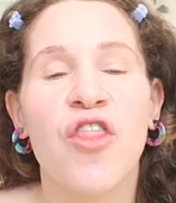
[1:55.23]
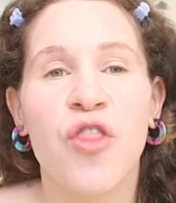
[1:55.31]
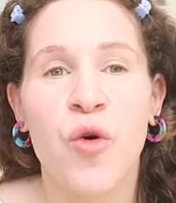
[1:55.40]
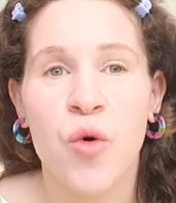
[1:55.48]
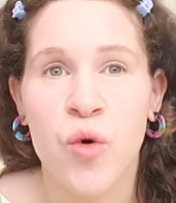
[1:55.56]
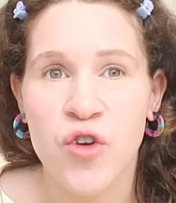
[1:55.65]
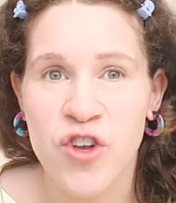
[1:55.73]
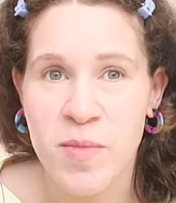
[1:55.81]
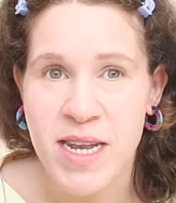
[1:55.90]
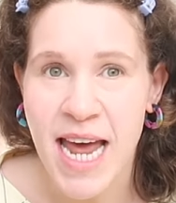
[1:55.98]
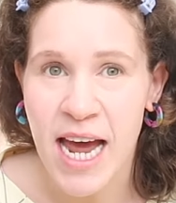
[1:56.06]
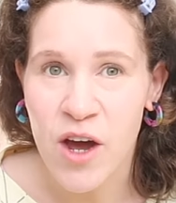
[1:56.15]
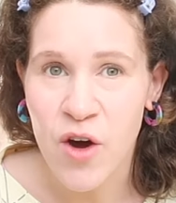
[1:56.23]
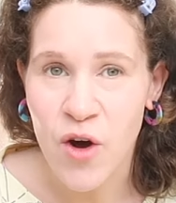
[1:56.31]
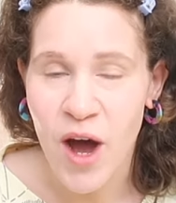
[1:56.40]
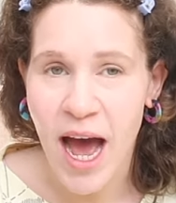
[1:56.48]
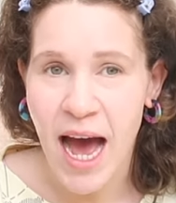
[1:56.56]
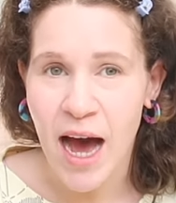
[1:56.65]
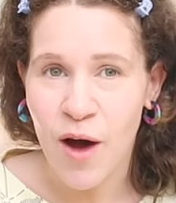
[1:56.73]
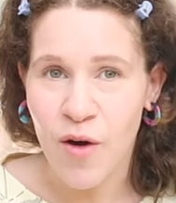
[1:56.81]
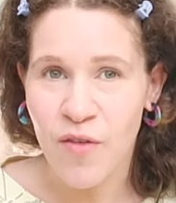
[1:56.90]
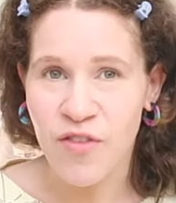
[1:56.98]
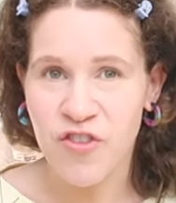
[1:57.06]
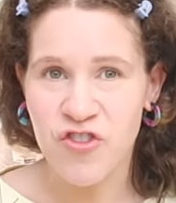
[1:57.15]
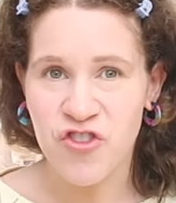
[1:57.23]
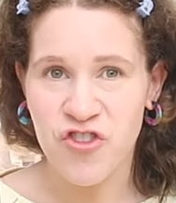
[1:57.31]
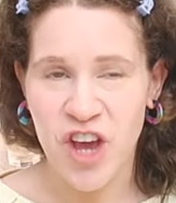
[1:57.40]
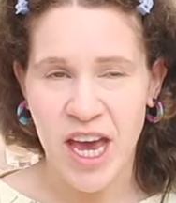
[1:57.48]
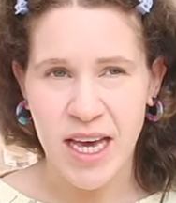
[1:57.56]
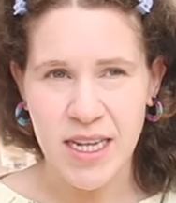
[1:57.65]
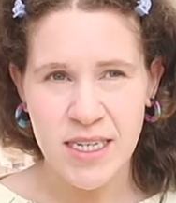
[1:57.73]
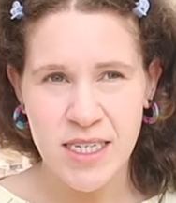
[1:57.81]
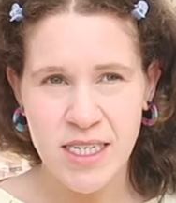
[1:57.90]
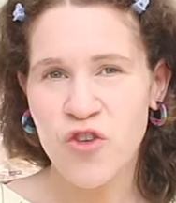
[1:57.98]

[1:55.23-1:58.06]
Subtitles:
the autumn decor out of the shed.